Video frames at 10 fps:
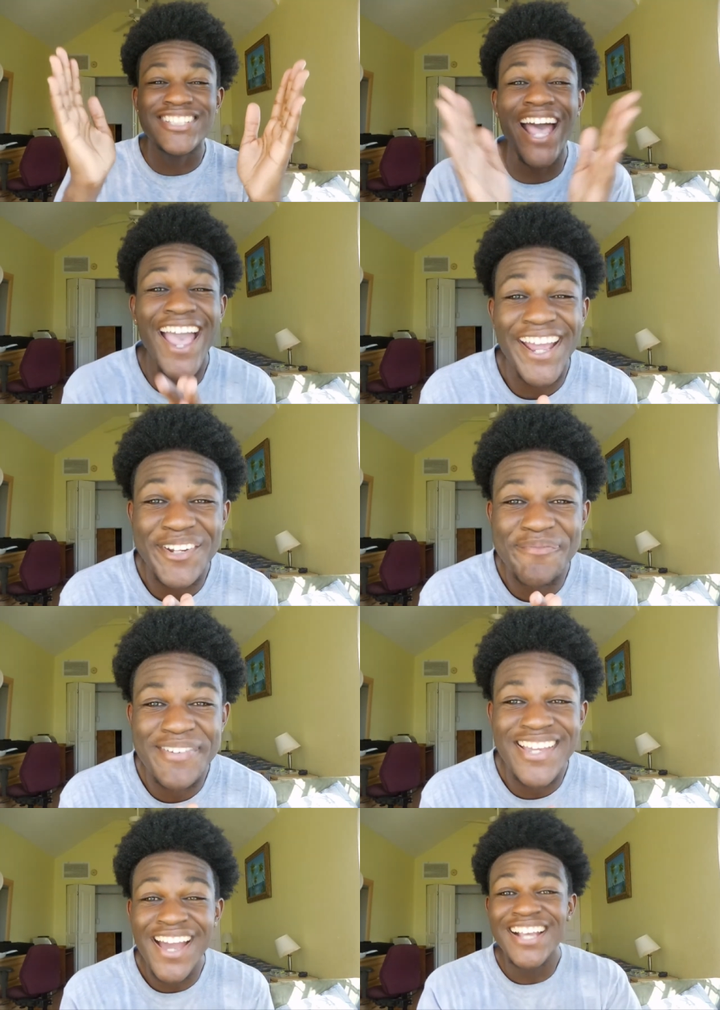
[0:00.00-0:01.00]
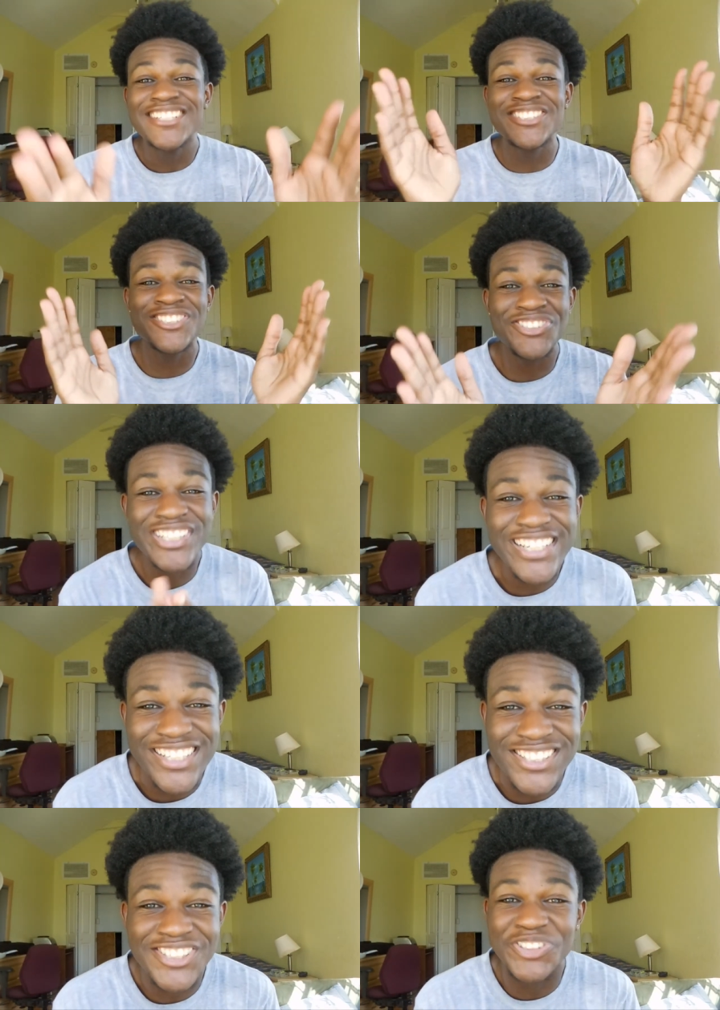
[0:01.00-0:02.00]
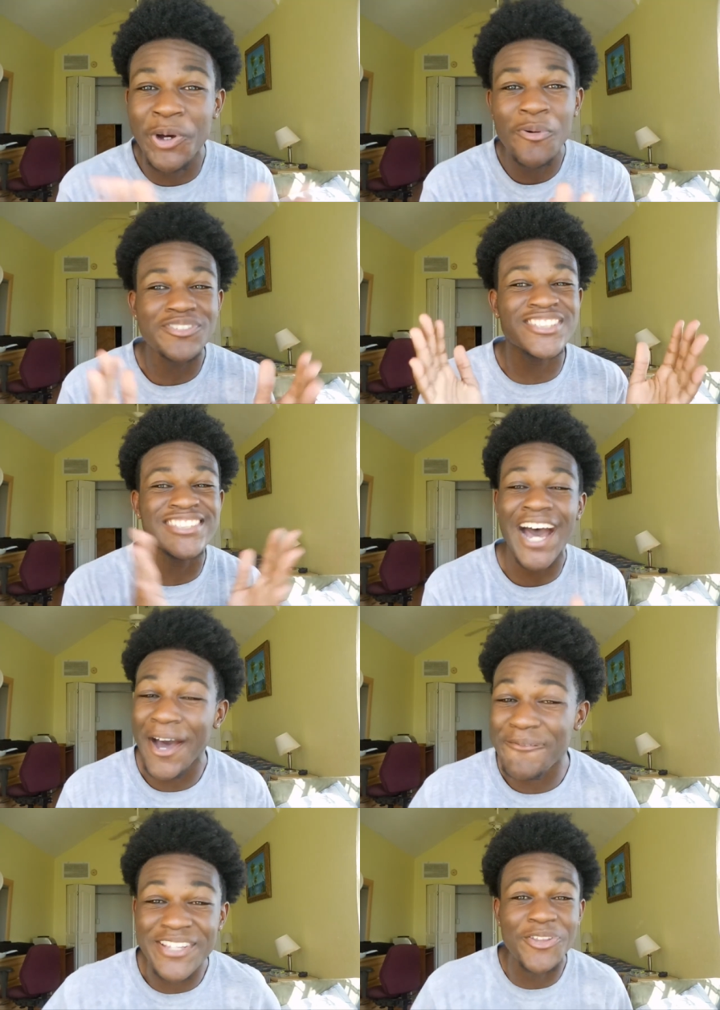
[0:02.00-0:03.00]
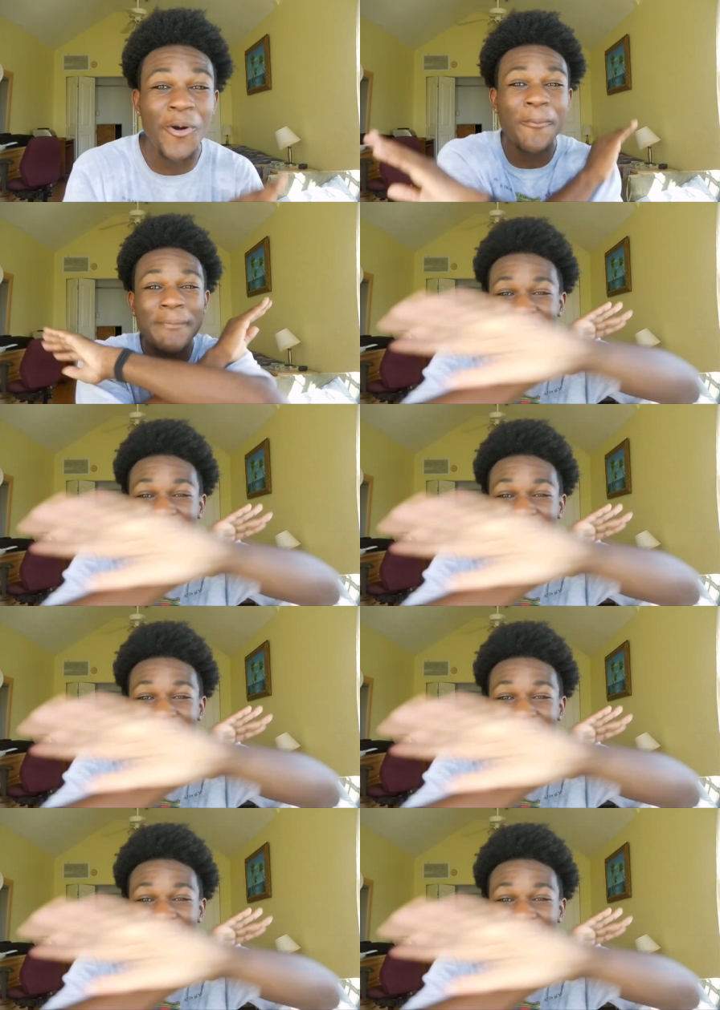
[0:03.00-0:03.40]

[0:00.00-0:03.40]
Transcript: send me streaks. Don't snap me, don't